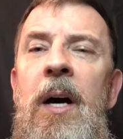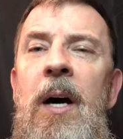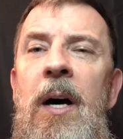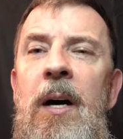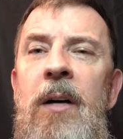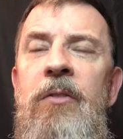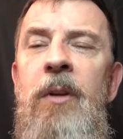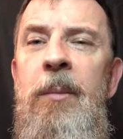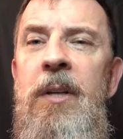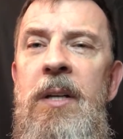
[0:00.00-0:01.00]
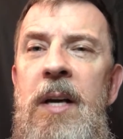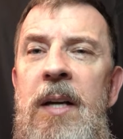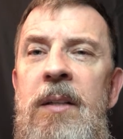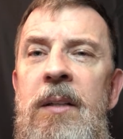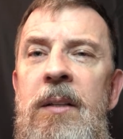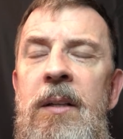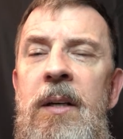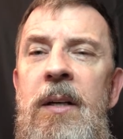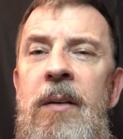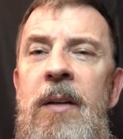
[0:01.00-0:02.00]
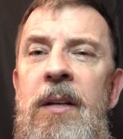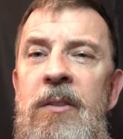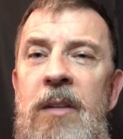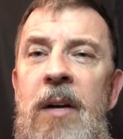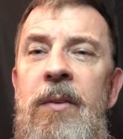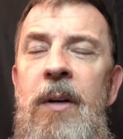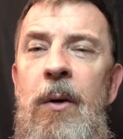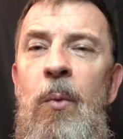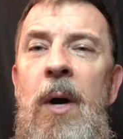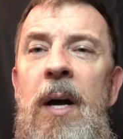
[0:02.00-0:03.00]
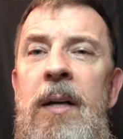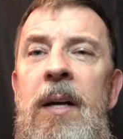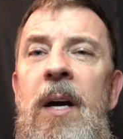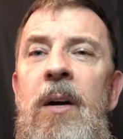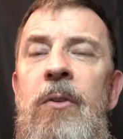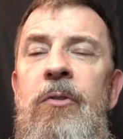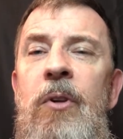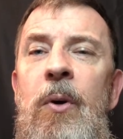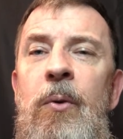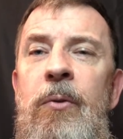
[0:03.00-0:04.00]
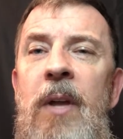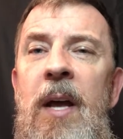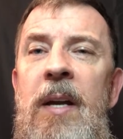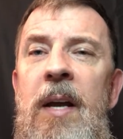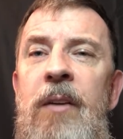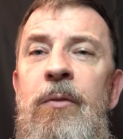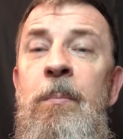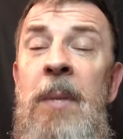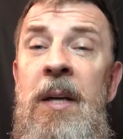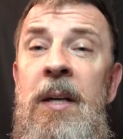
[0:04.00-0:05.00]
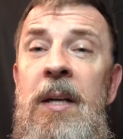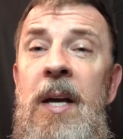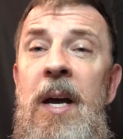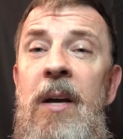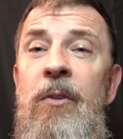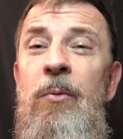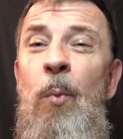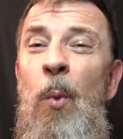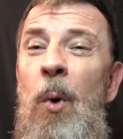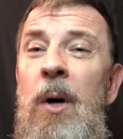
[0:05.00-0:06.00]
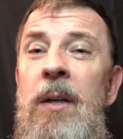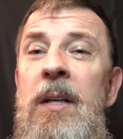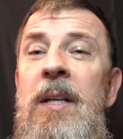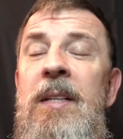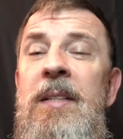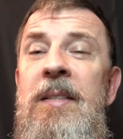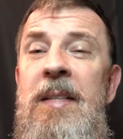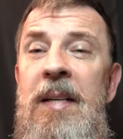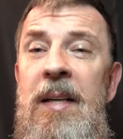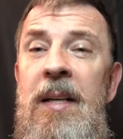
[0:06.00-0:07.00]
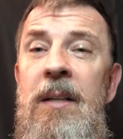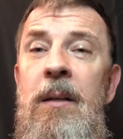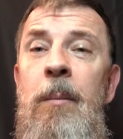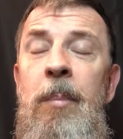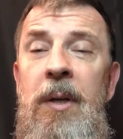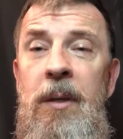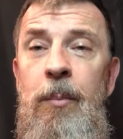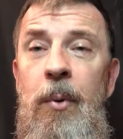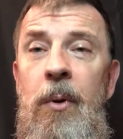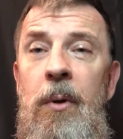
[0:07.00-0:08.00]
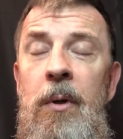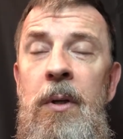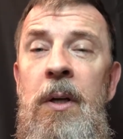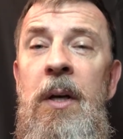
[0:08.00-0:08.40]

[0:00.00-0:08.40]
Uh, some of the data uh, that is out there right now shows that as many as one in 10 people